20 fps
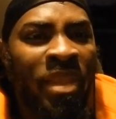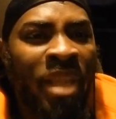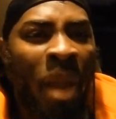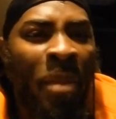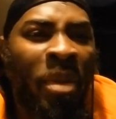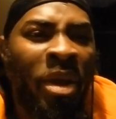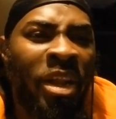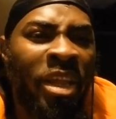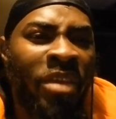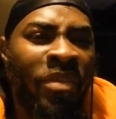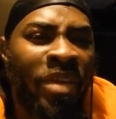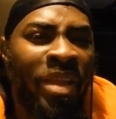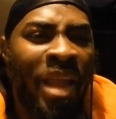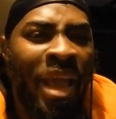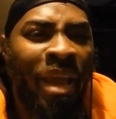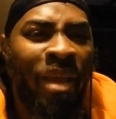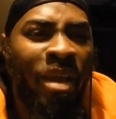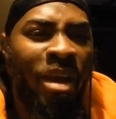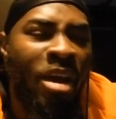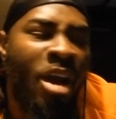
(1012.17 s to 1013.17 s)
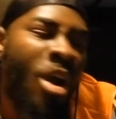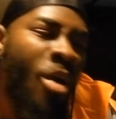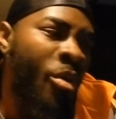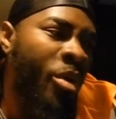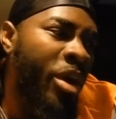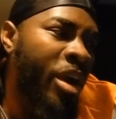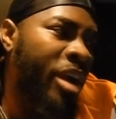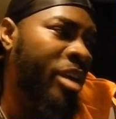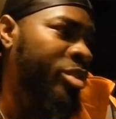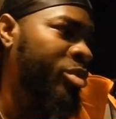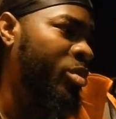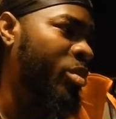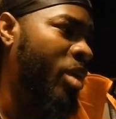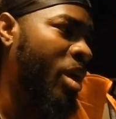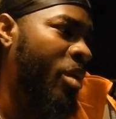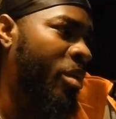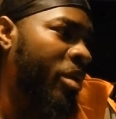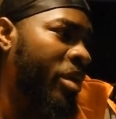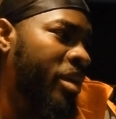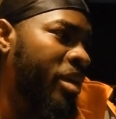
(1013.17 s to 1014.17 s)
I'm gonna give it like an hour or two
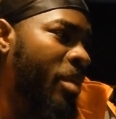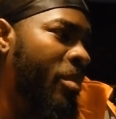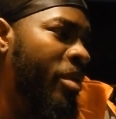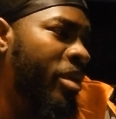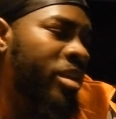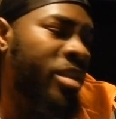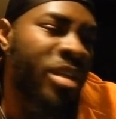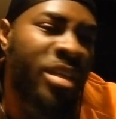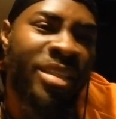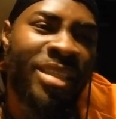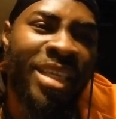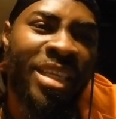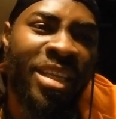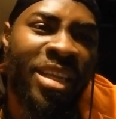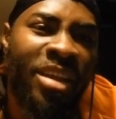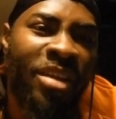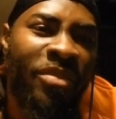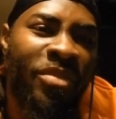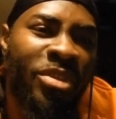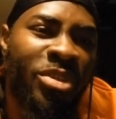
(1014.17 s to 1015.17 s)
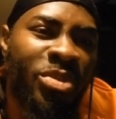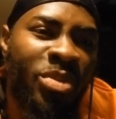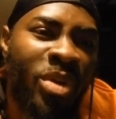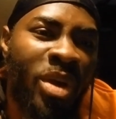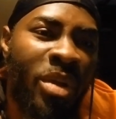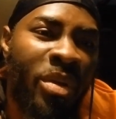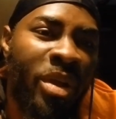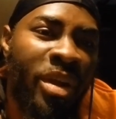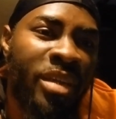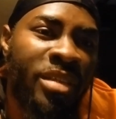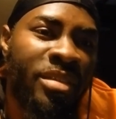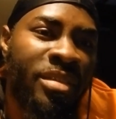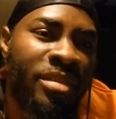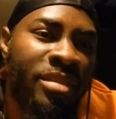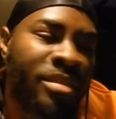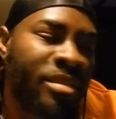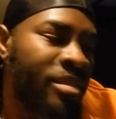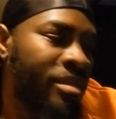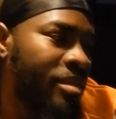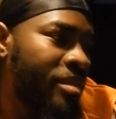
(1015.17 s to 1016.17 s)
hours. I'm gonna sit here for two hours.
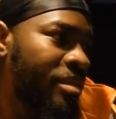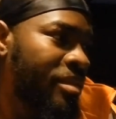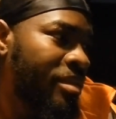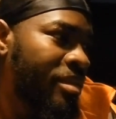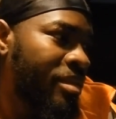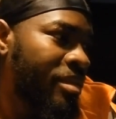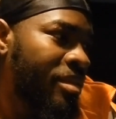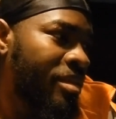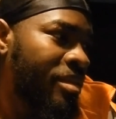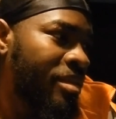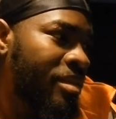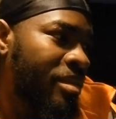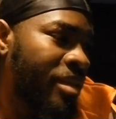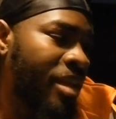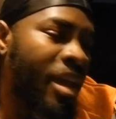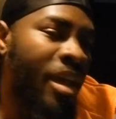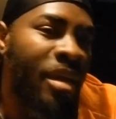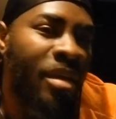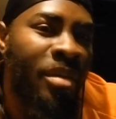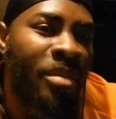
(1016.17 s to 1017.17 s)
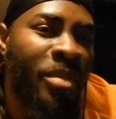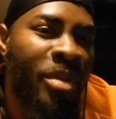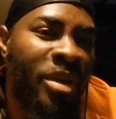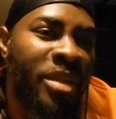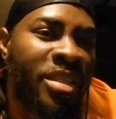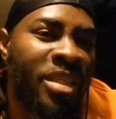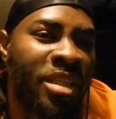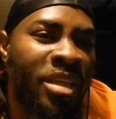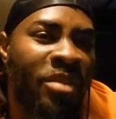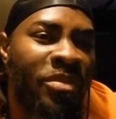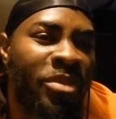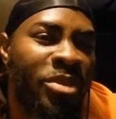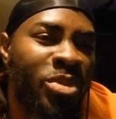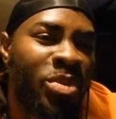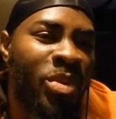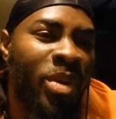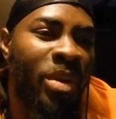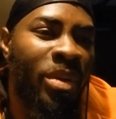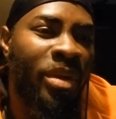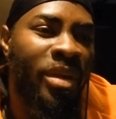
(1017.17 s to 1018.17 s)
Yeah, I'm gonna sit here for
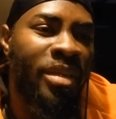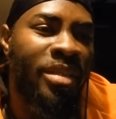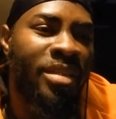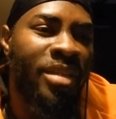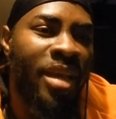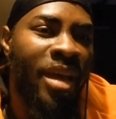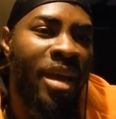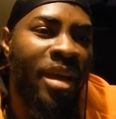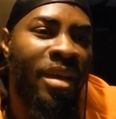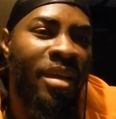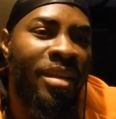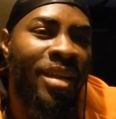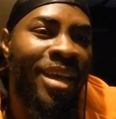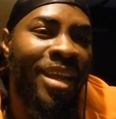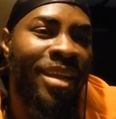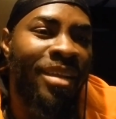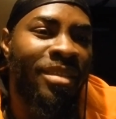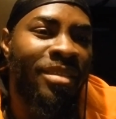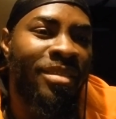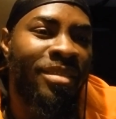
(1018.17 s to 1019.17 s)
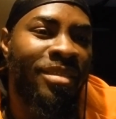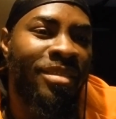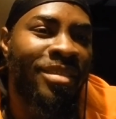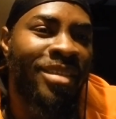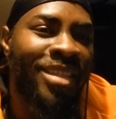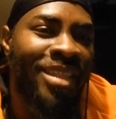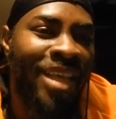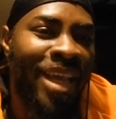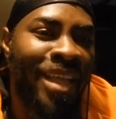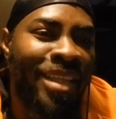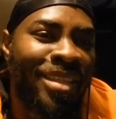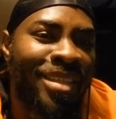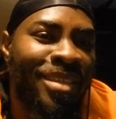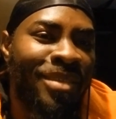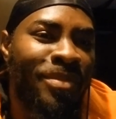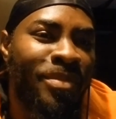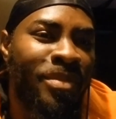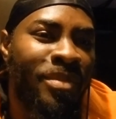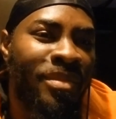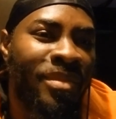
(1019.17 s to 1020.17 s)
two hours and let it set,
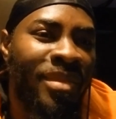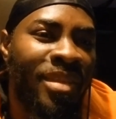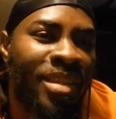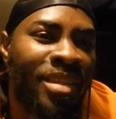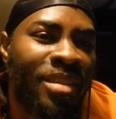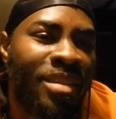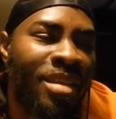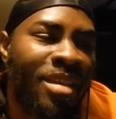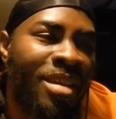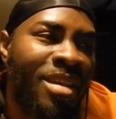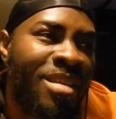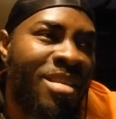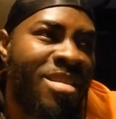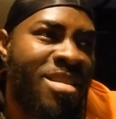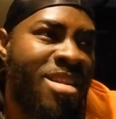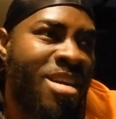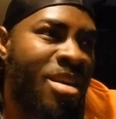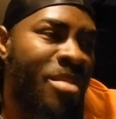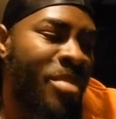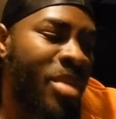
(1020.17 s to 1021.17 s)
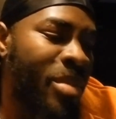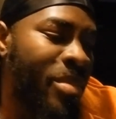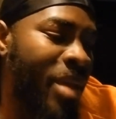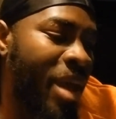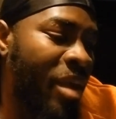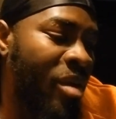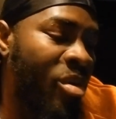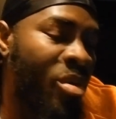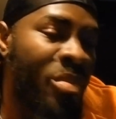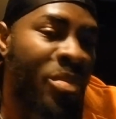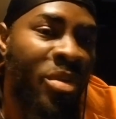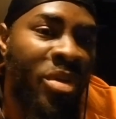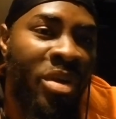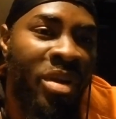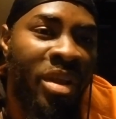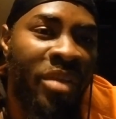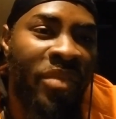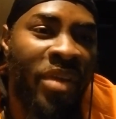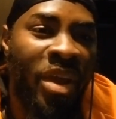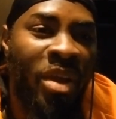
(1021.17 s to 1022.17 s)
or maybe I go more
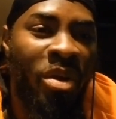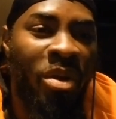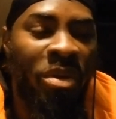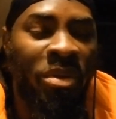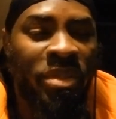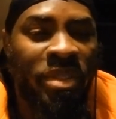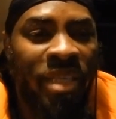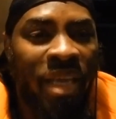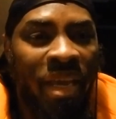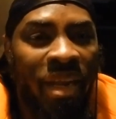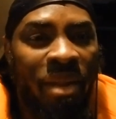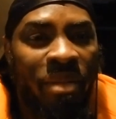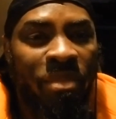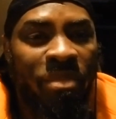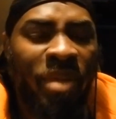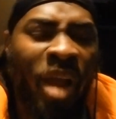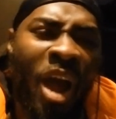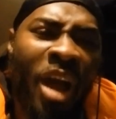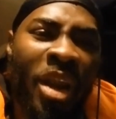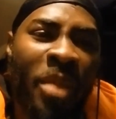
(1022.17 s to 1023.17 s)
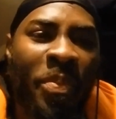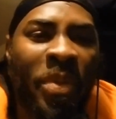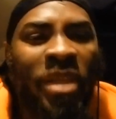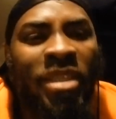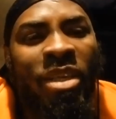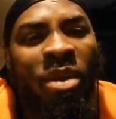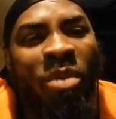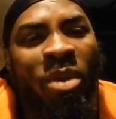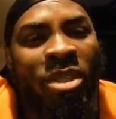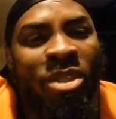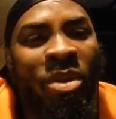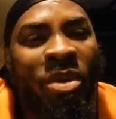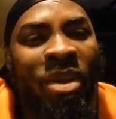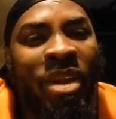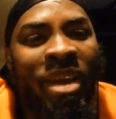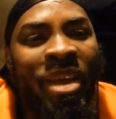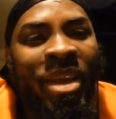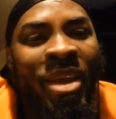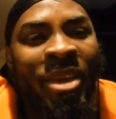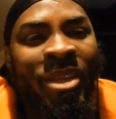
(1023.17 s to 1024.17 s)
if I go outside. And all depends on what's going
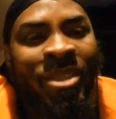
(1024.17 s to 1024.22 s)
on.